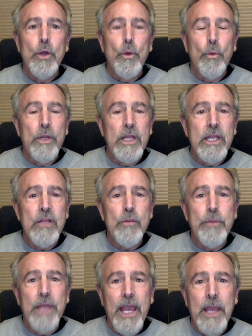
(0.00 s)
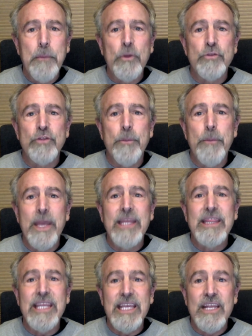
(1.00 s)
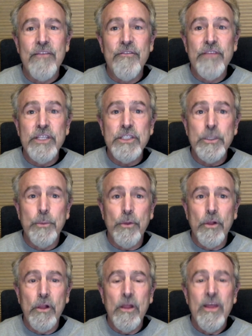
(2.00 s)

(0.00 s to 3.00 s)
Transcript: we need to be able to make the invisible